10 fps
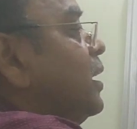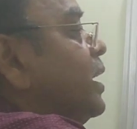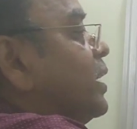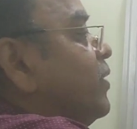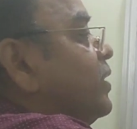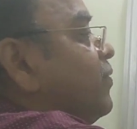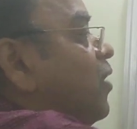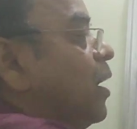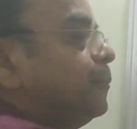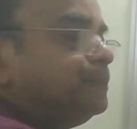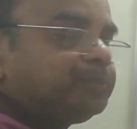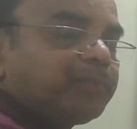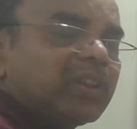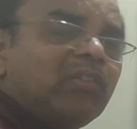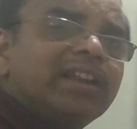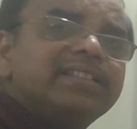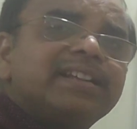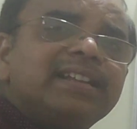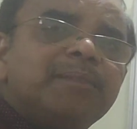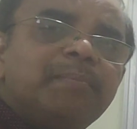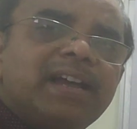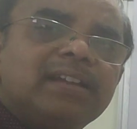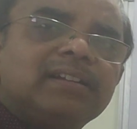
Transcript: liquid form. What is that number?